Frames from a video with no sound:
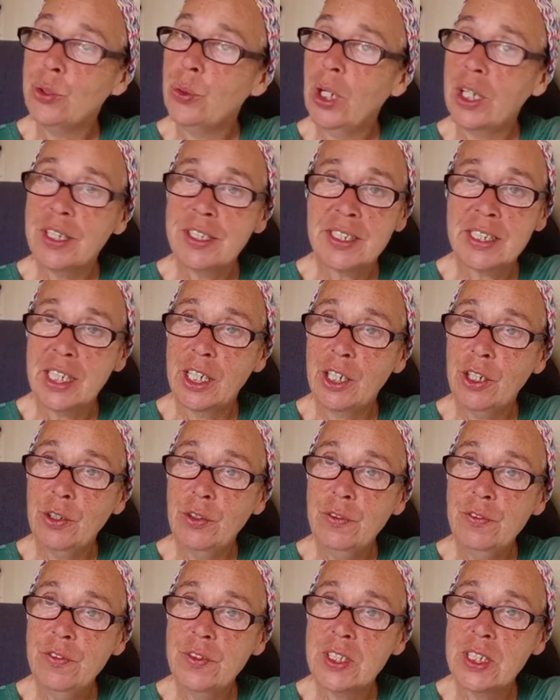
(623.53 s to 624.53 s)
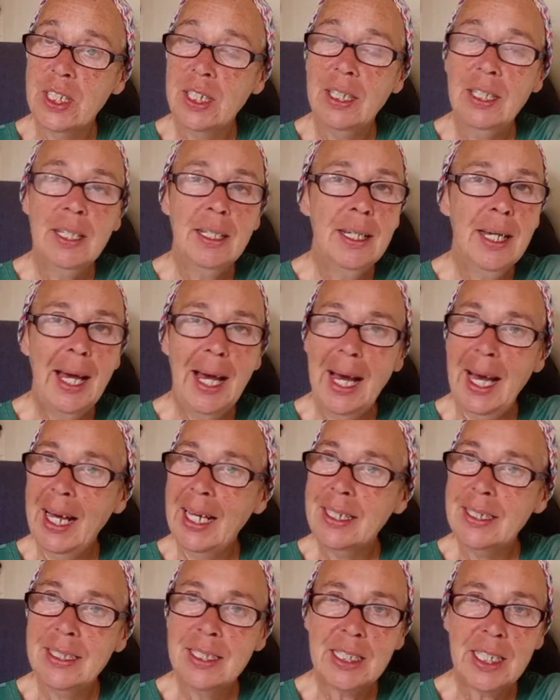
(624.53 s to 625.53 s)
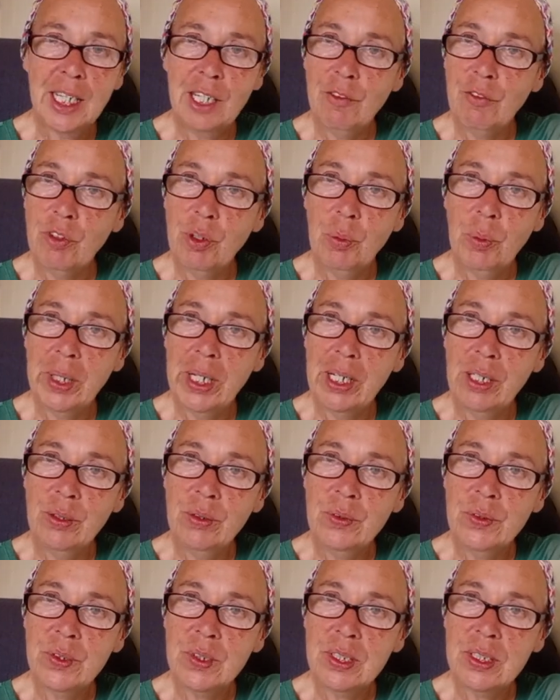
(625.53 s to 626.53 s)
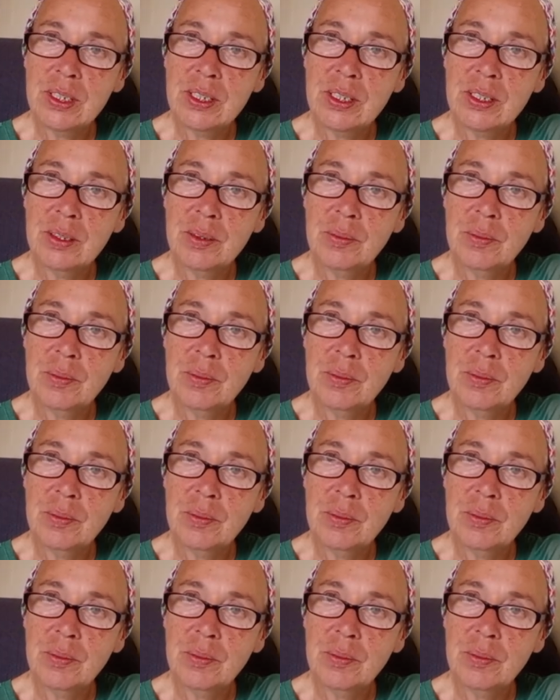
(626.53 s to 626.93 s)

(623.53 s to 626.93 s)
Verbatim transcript: to ourselves and to everyone else.